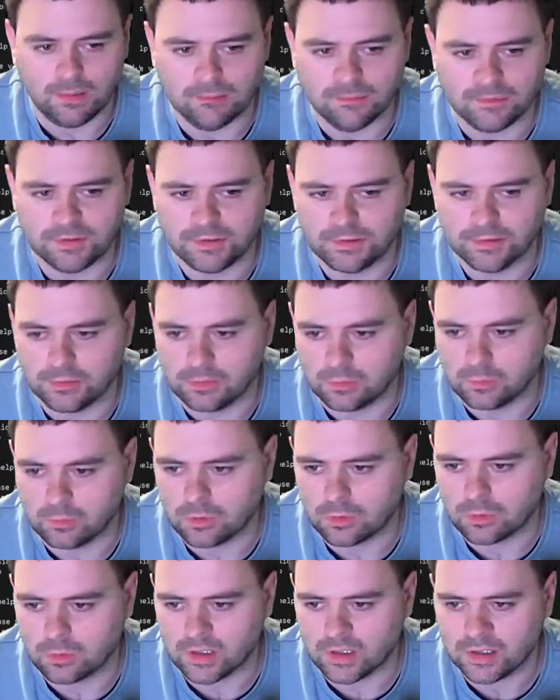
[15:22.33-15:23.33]
doing
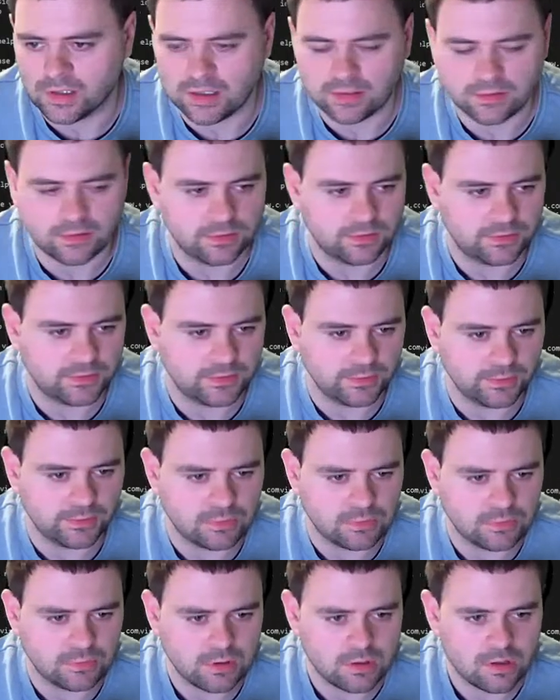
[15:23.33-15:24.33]
what we need to
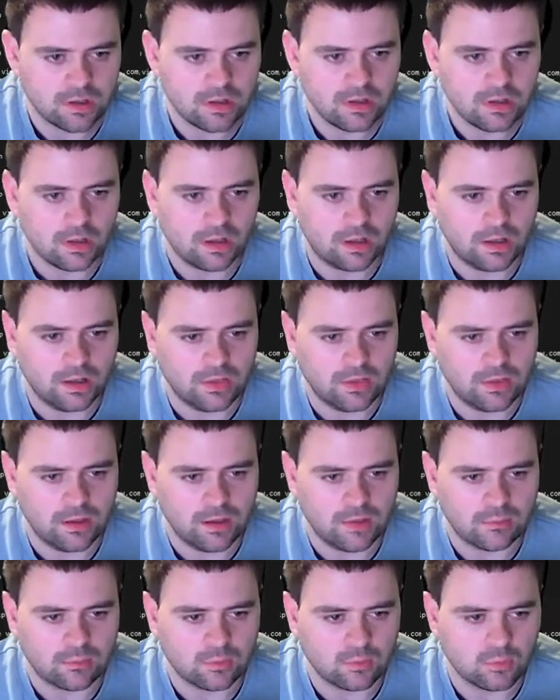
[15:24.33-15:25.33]
do, and
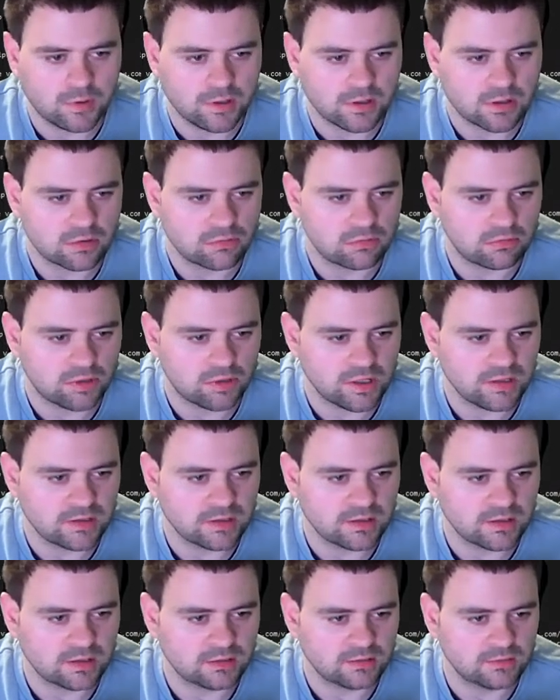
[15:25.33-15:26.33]
then we'll be
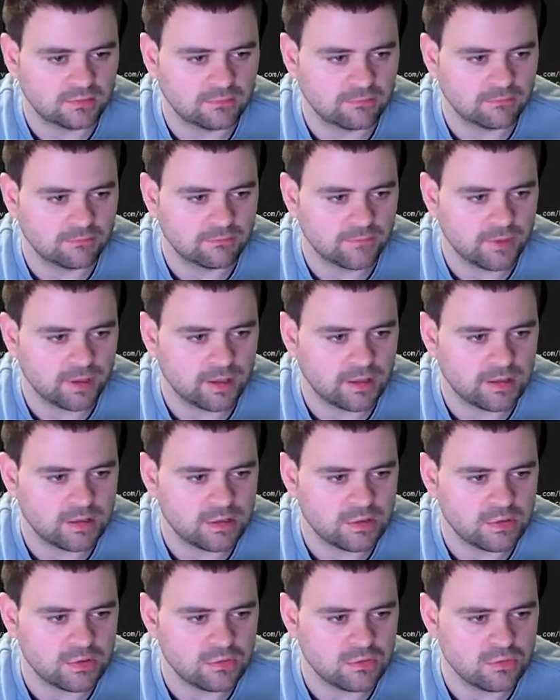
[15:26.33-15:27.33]
creating a
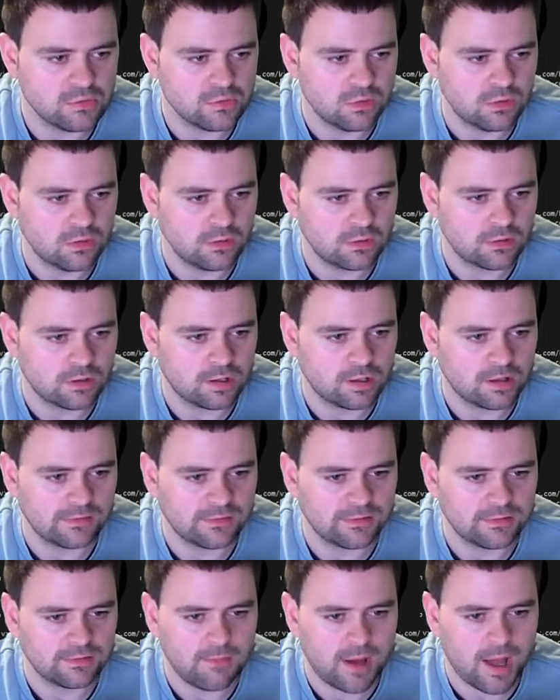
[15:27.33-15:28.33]
new
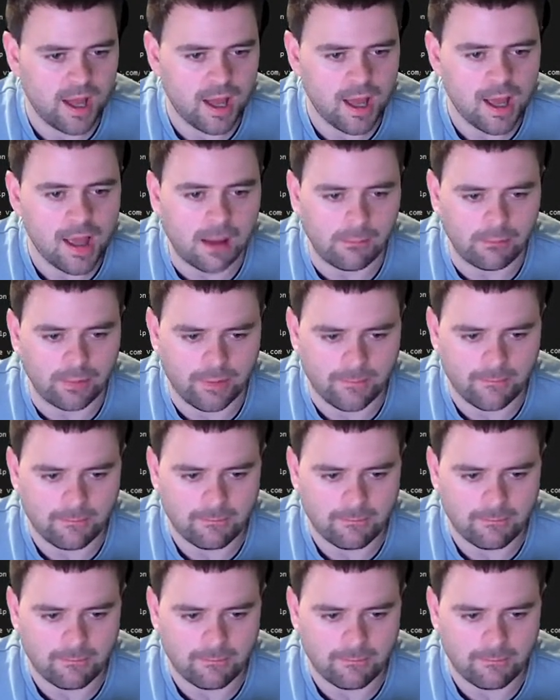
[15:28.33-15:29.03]
custom app.